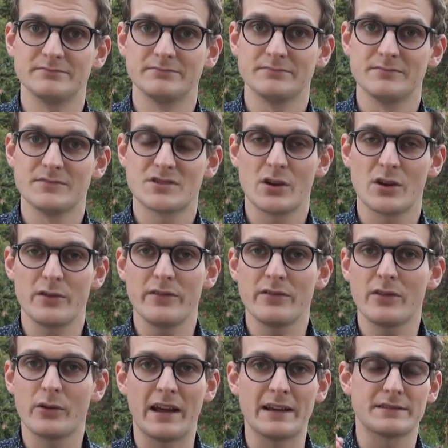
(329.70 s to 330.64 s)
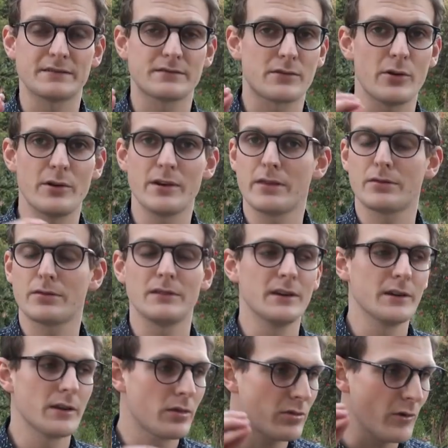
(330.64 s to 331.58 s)
So even though it has
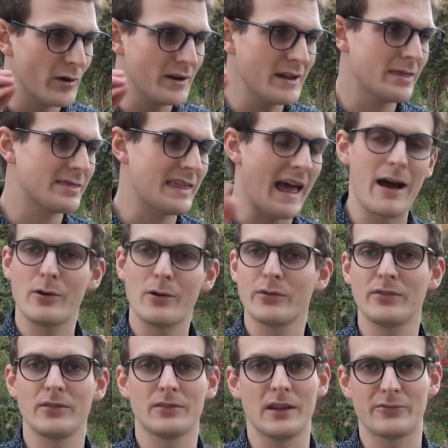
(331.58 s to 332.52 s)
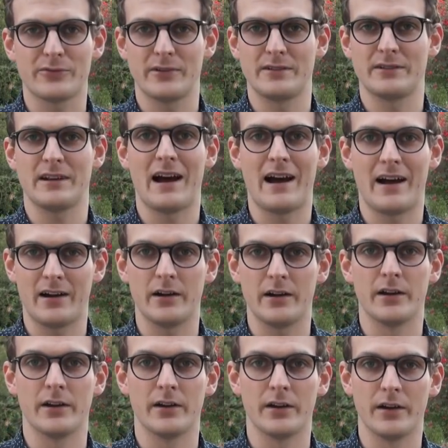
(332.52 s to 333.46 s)
30,000 different
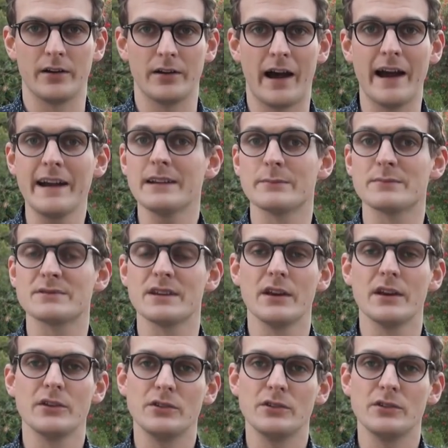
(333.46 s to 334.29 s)
items,